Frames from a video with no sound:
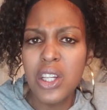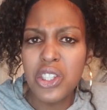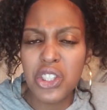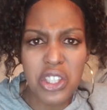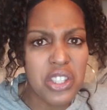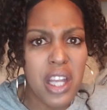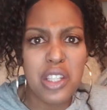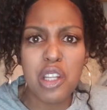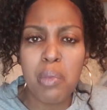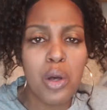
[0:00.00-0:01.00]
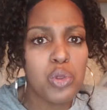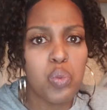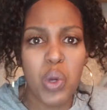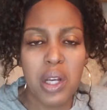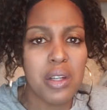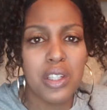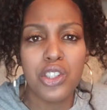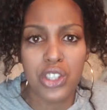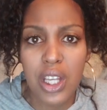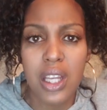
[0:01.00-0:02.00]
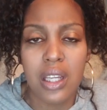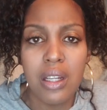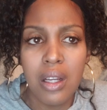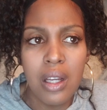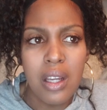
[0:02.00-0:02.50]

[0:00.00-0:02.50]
She says the most weirdest shit.